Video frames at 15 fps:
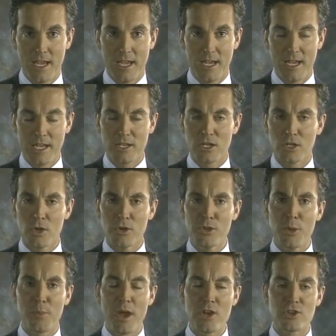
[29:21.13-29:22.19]
Including
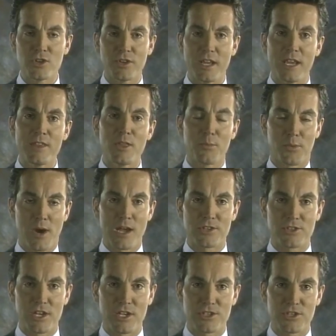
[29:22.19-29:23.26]
the patient in the
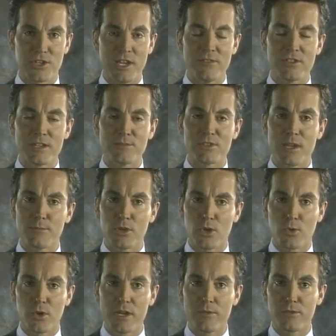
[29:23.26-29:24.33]
process gives him some
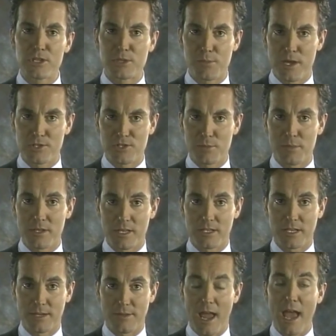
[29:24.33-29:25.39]
degree of
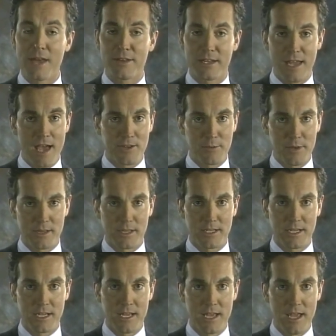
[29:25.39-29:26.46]
responsibility and
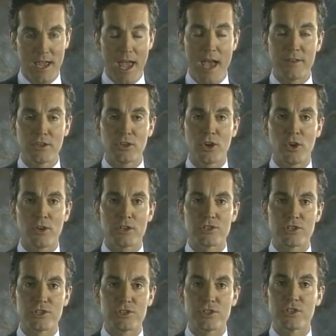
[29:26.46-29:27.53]
accountability and
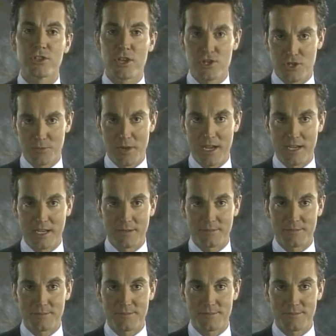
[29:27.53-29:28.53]
encourages decision-making.